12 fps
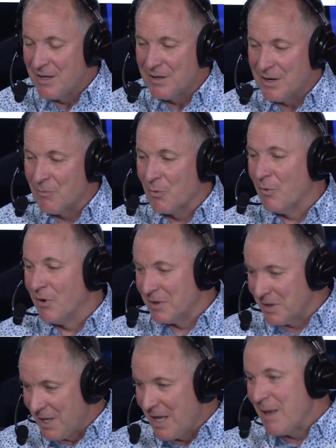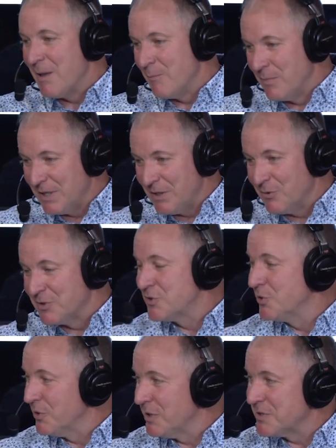Number 1B was
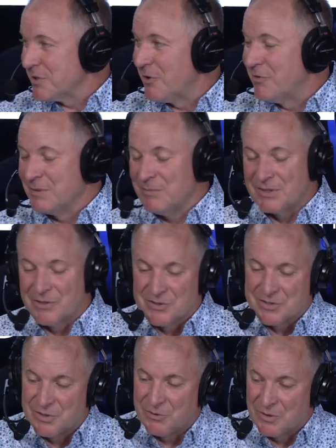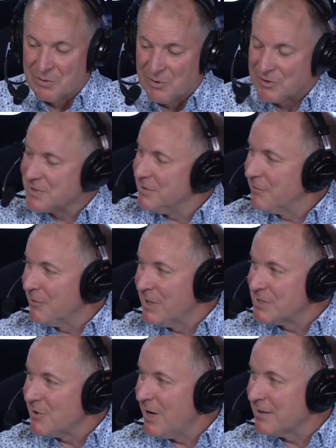Julius Erving. But those two were the most
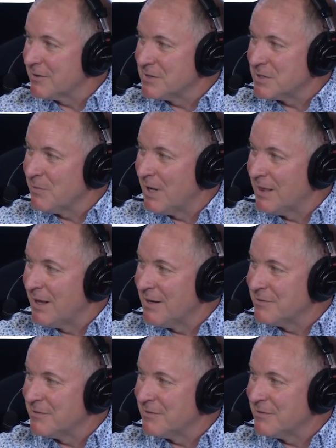influential athletes in my life.